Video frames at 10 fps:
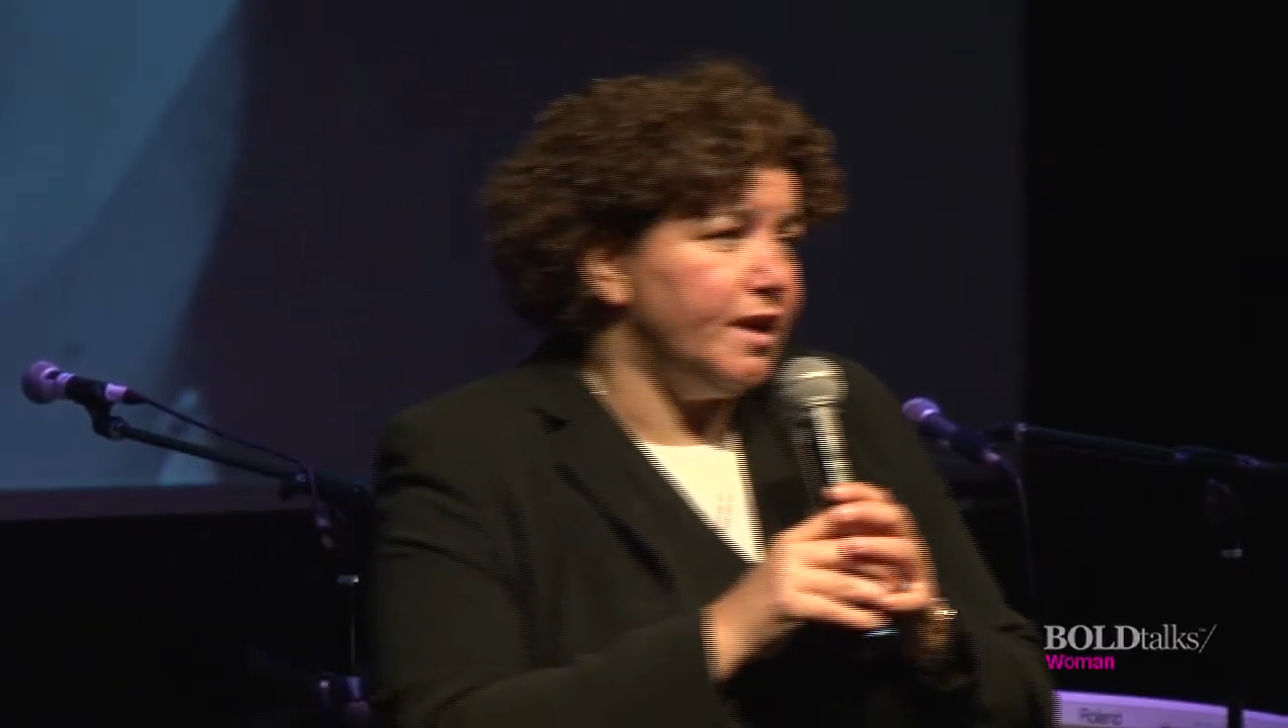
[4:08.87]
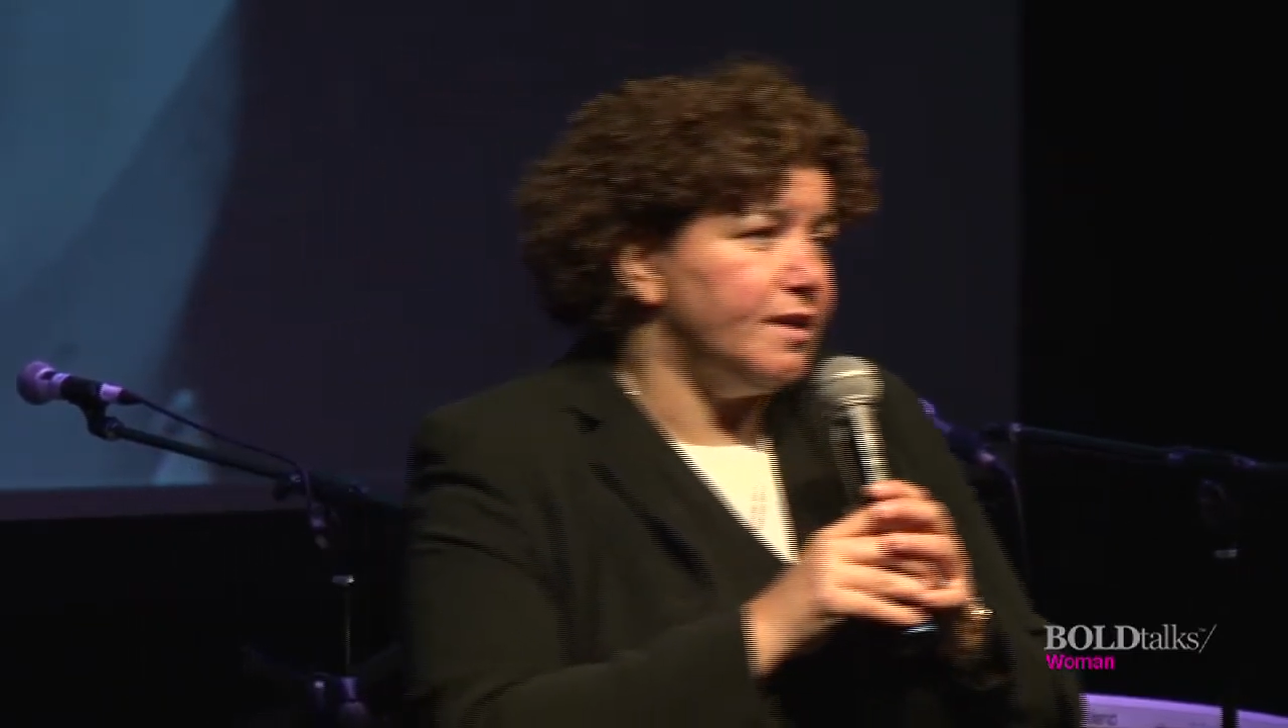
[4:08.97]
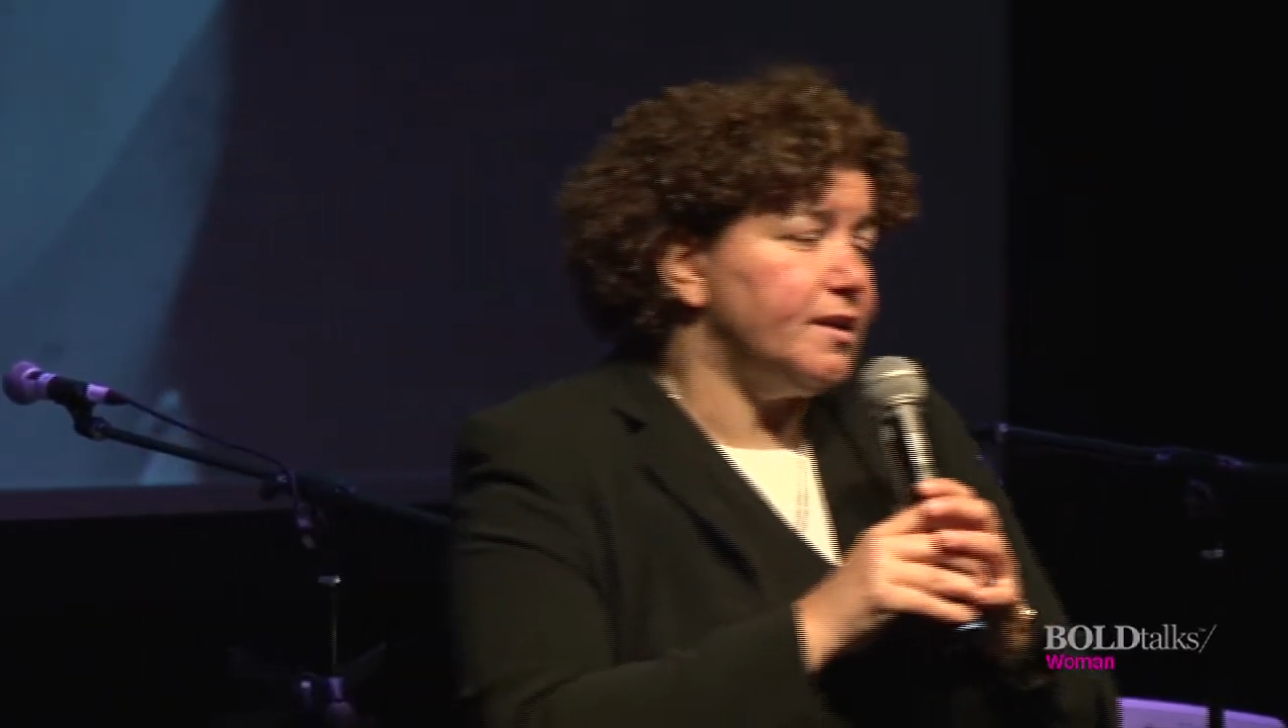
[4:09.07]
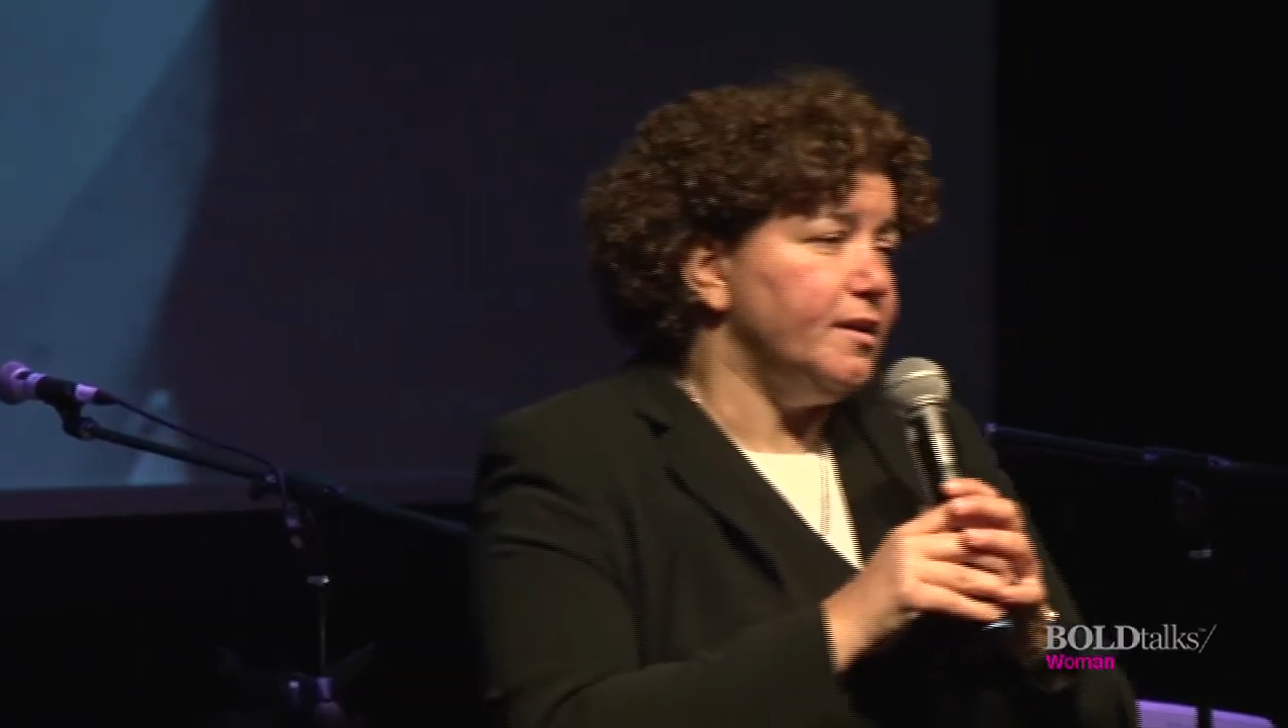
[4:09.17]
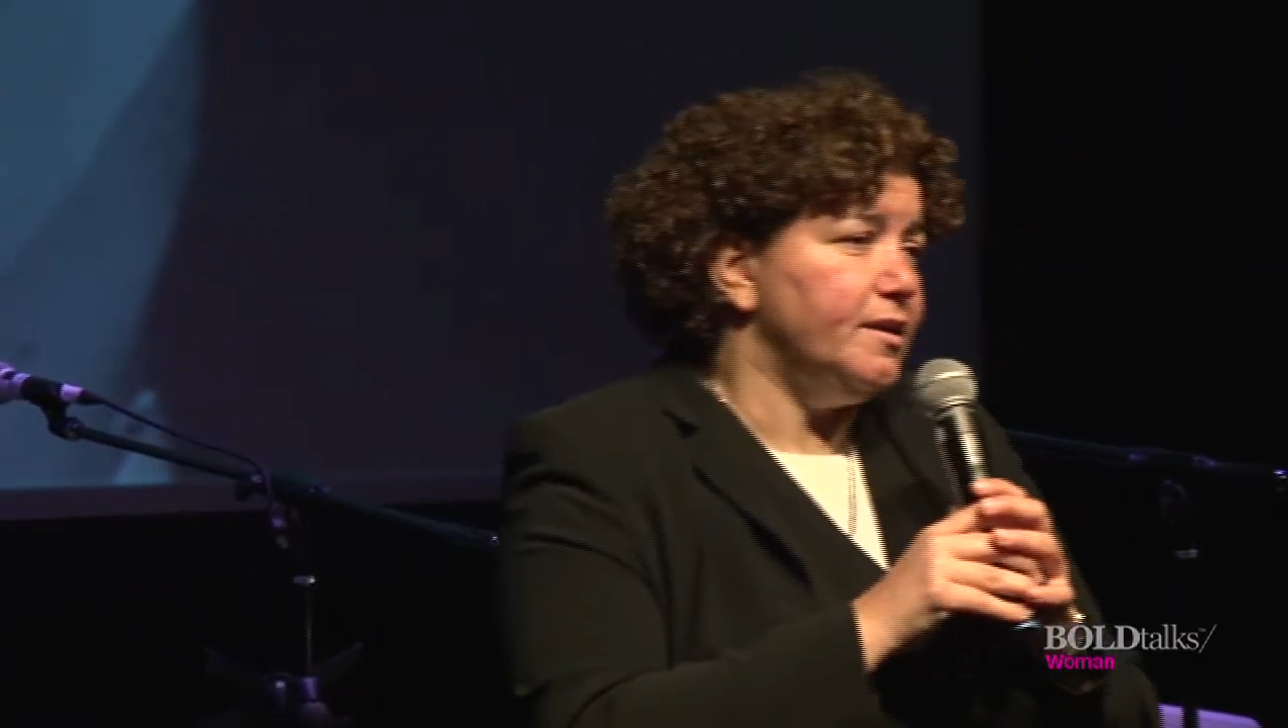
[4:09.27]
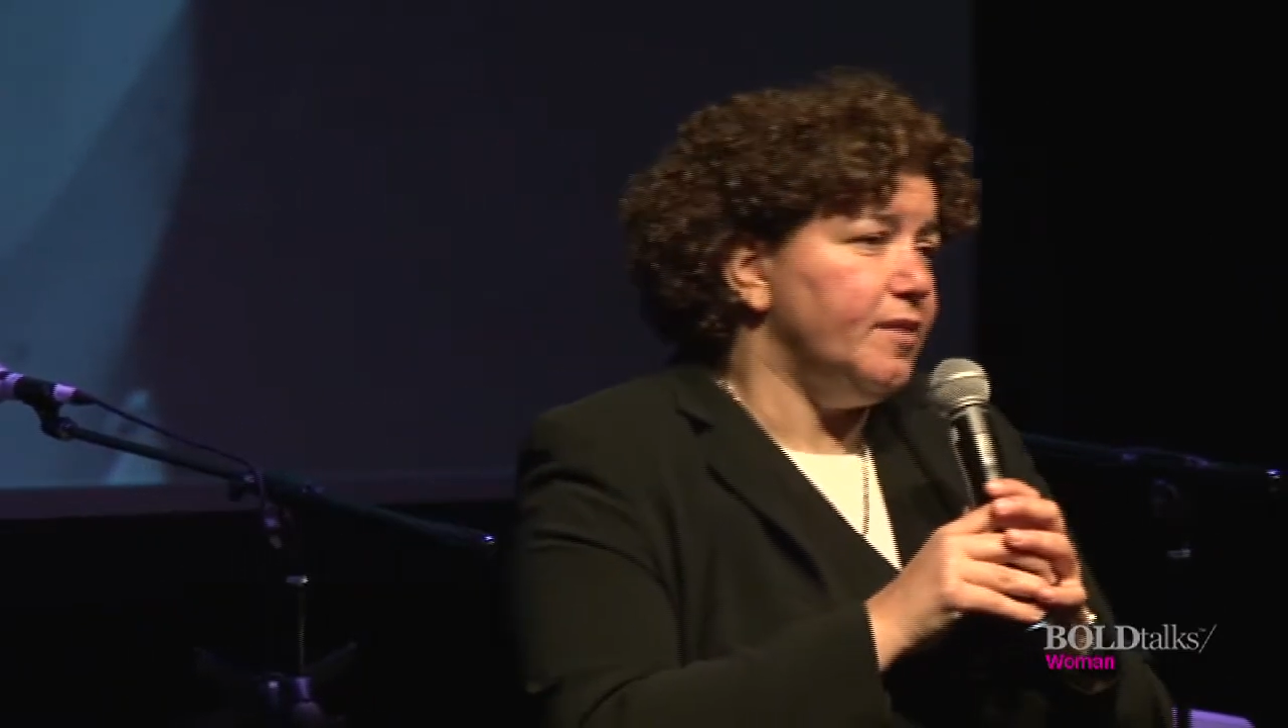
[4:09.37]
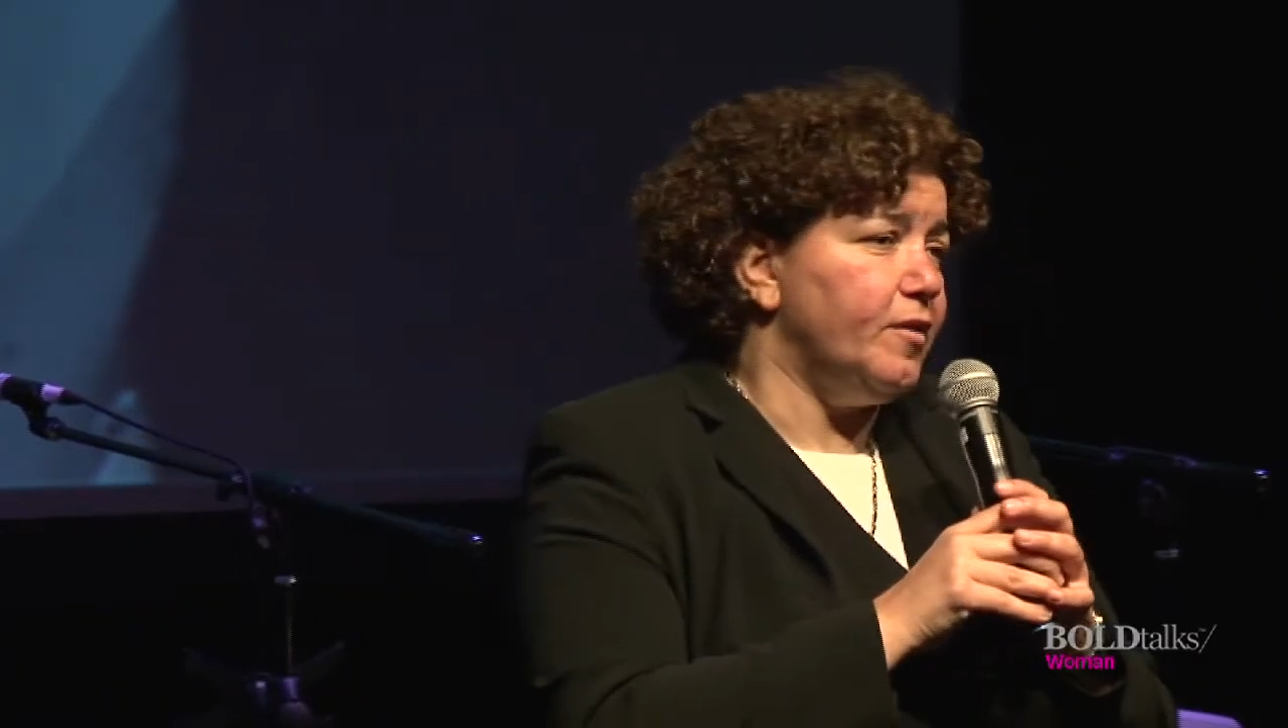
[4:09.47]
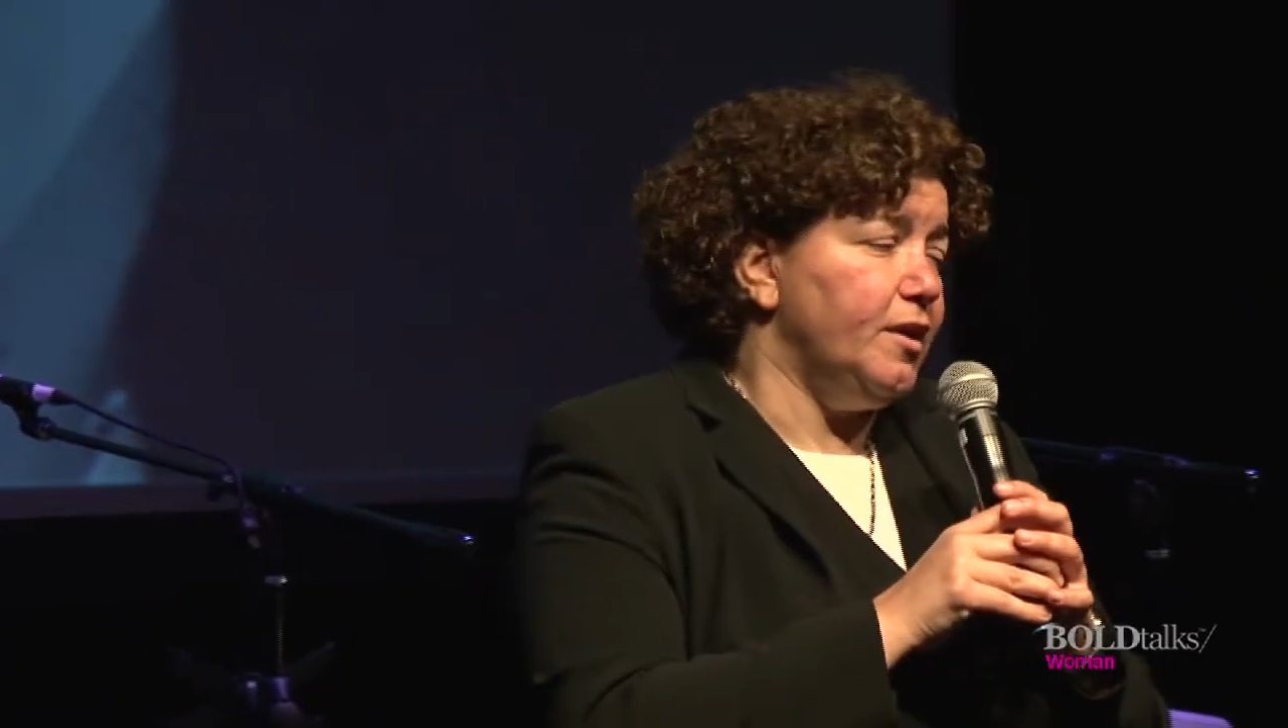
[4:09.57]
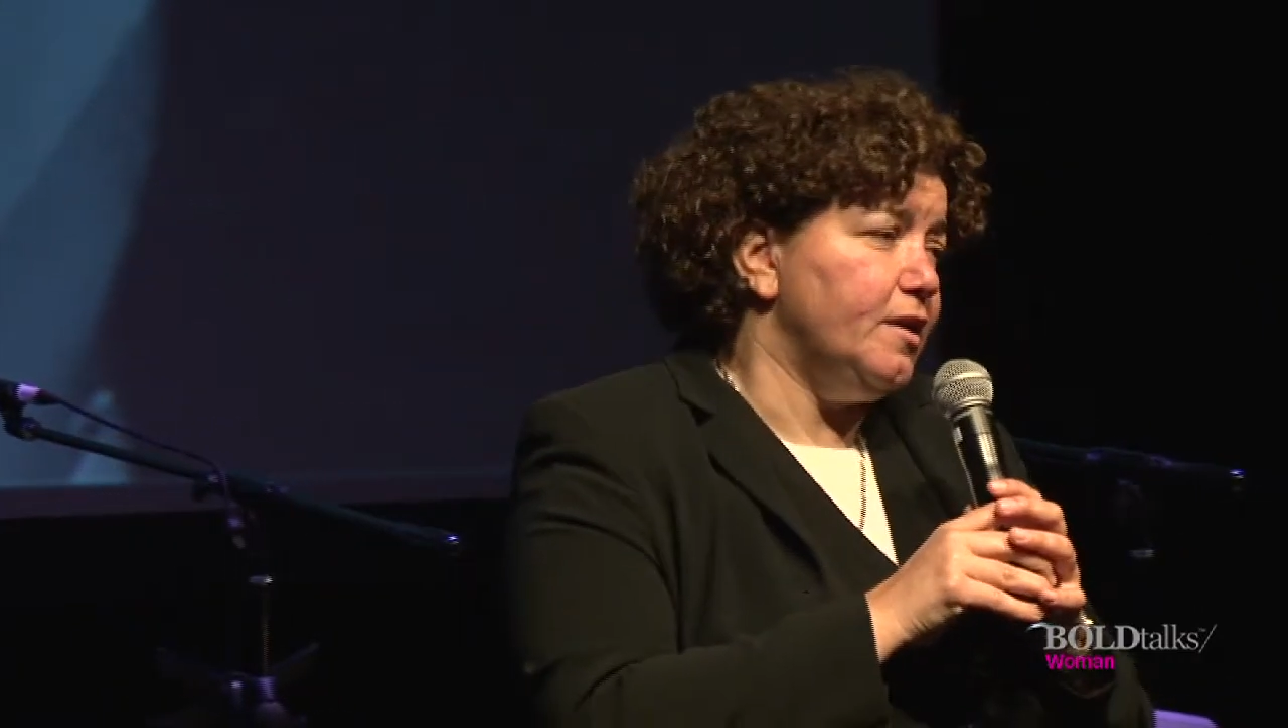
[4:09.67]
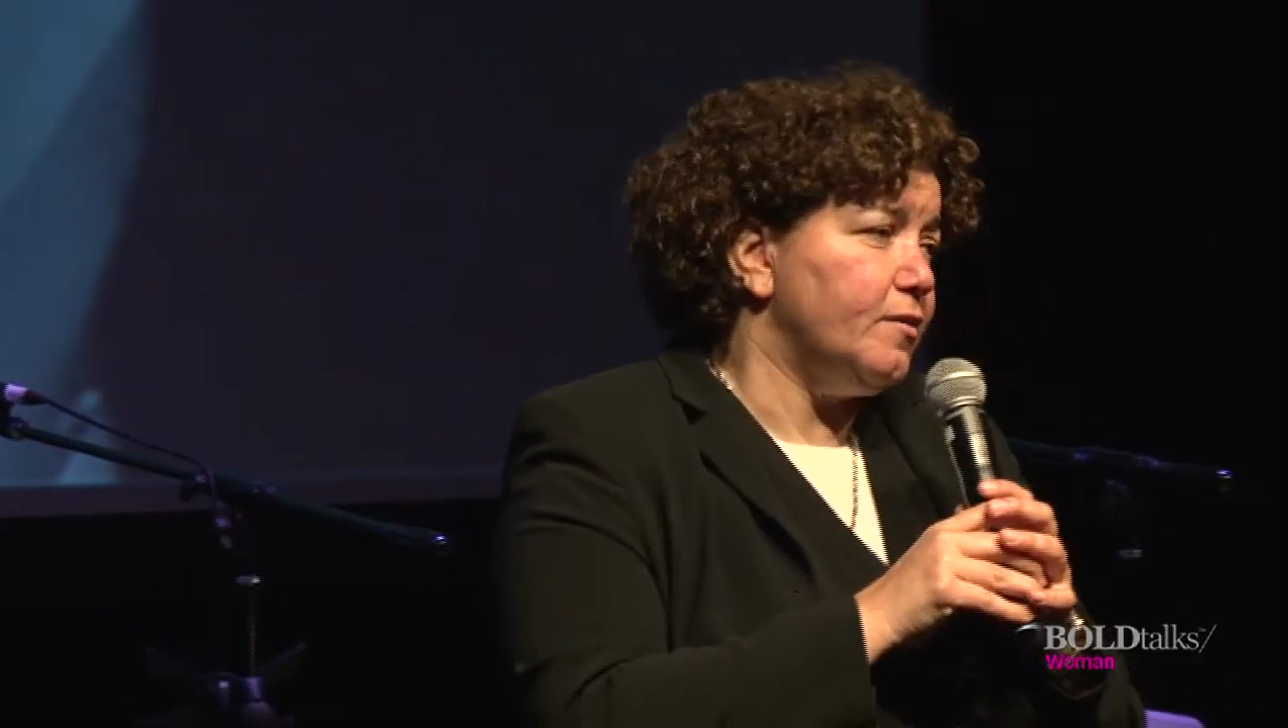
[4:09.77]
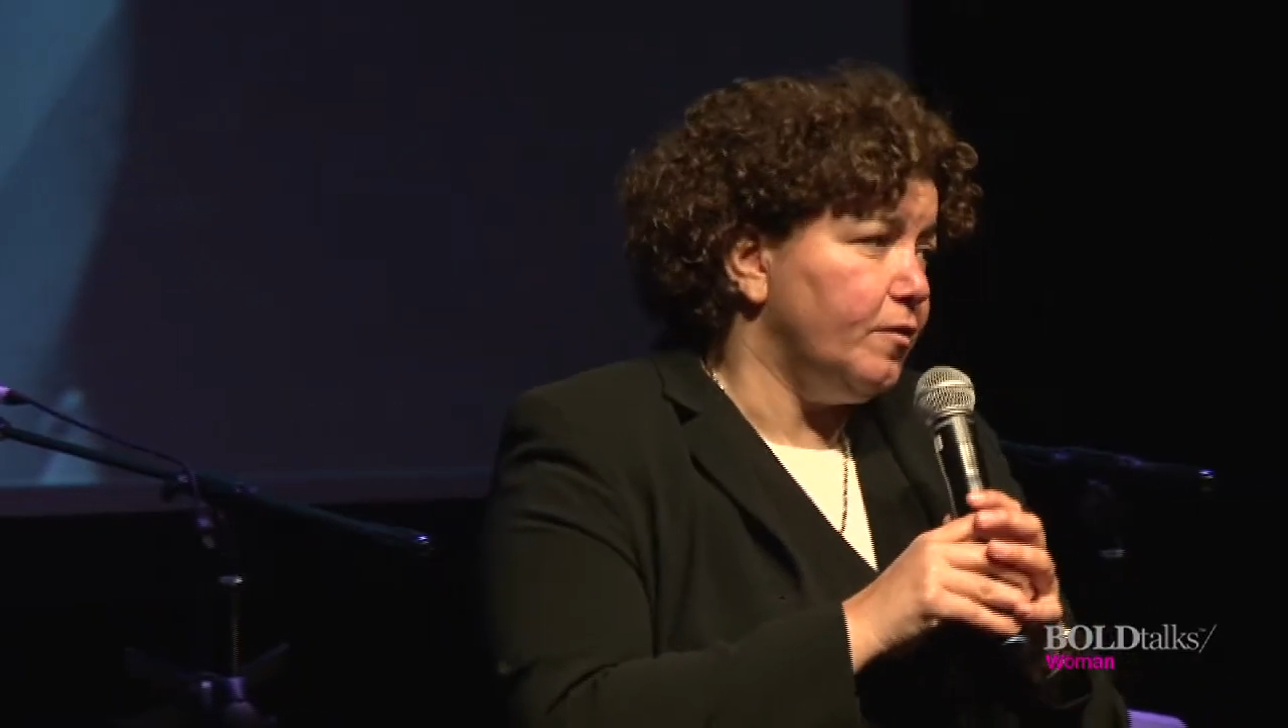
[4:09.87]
get killed every year.